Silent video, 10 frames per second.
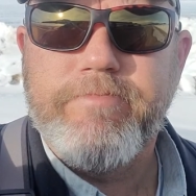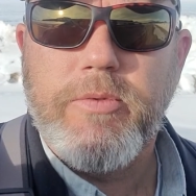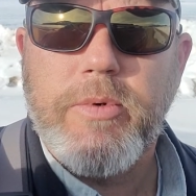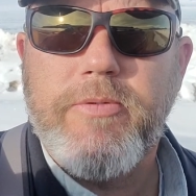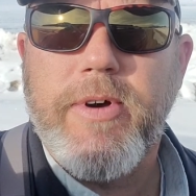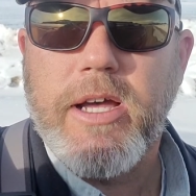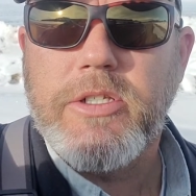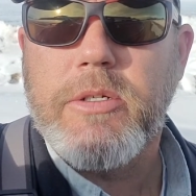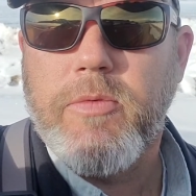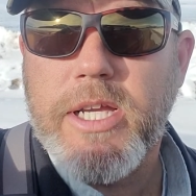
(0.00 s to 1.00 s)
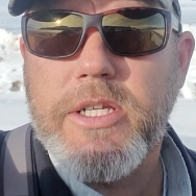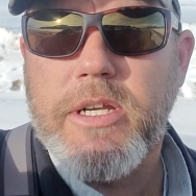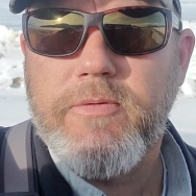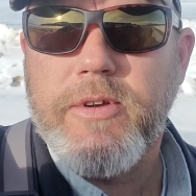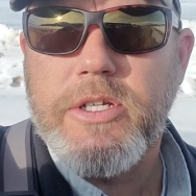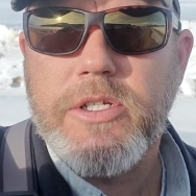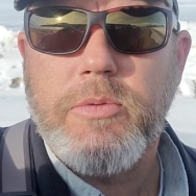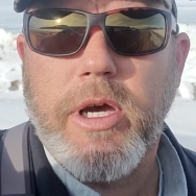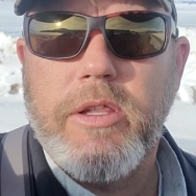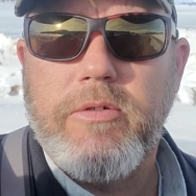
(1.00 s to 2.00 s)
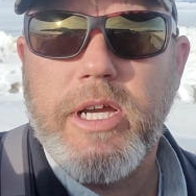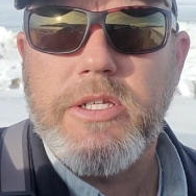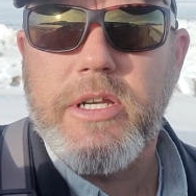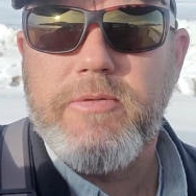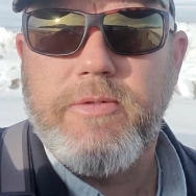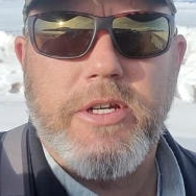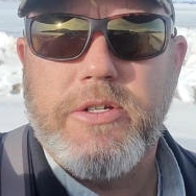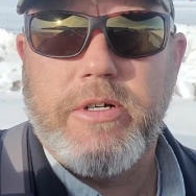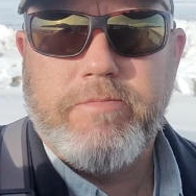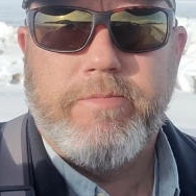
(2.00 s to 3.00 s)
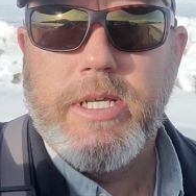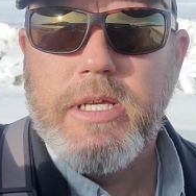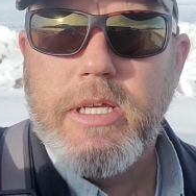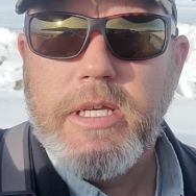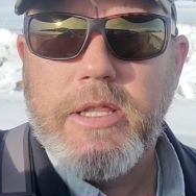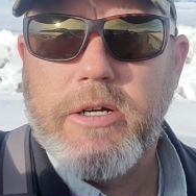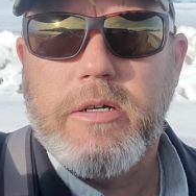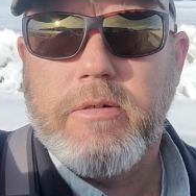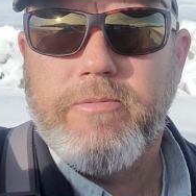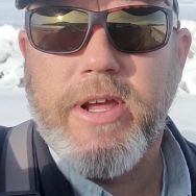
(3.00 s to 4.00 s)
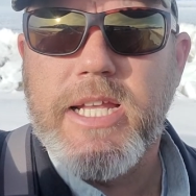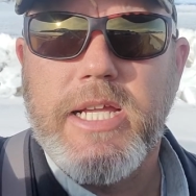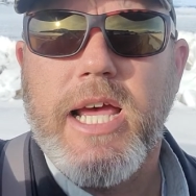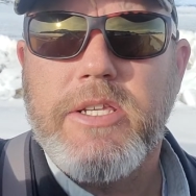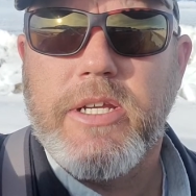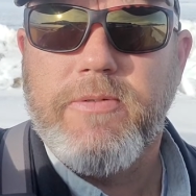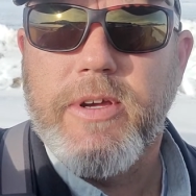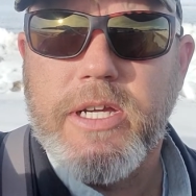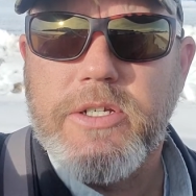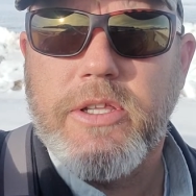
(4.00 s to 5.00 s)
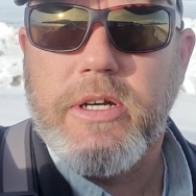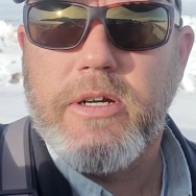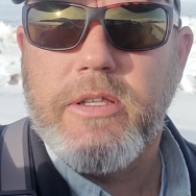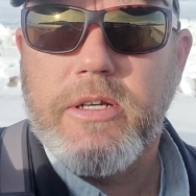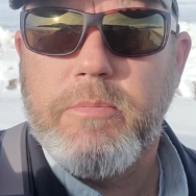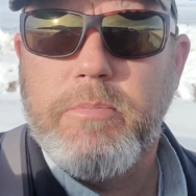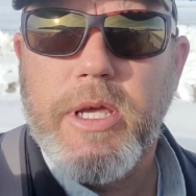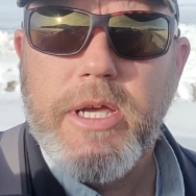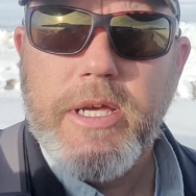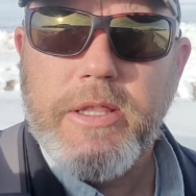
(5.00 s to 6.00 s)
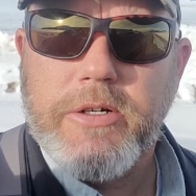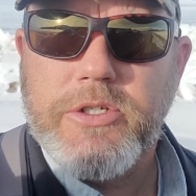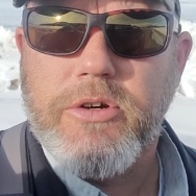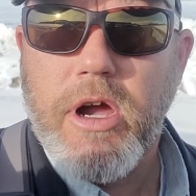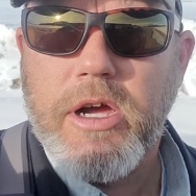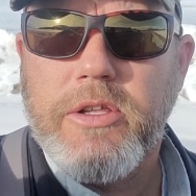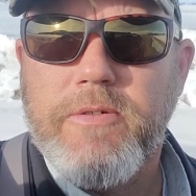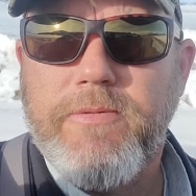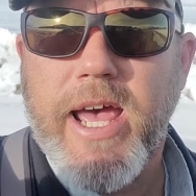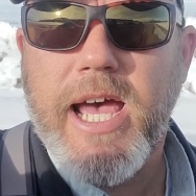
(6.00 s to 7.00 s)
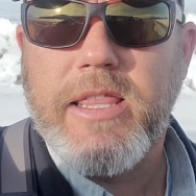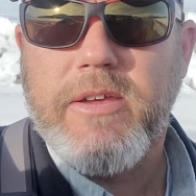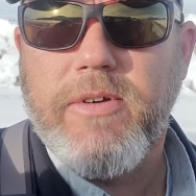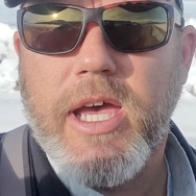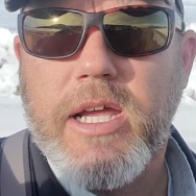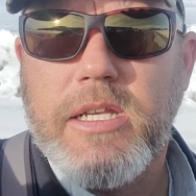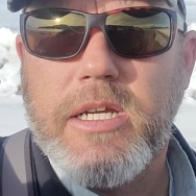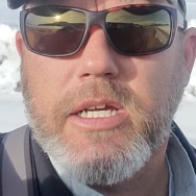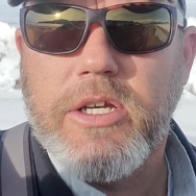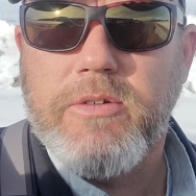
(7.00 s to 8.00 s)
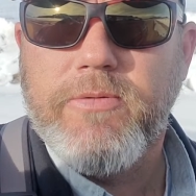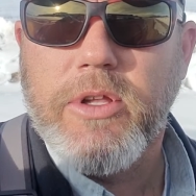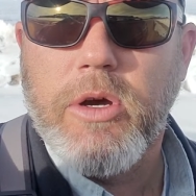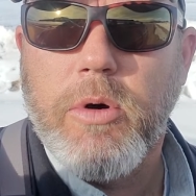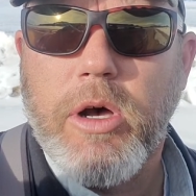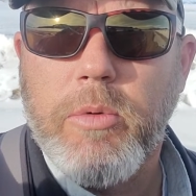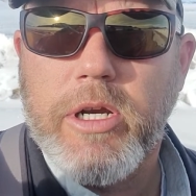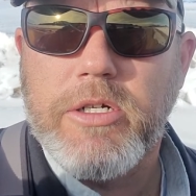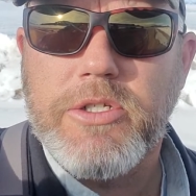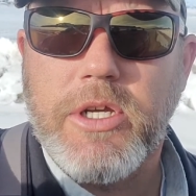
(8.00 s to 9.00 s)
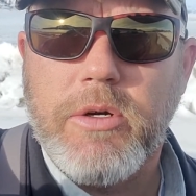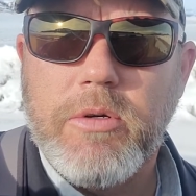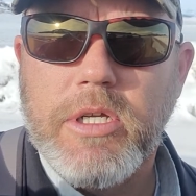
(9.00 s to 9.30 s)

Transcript: we found some resident fish as well. The resident fish they're fantastic fish. They're strong, they're fat, they've had good flow all winter, so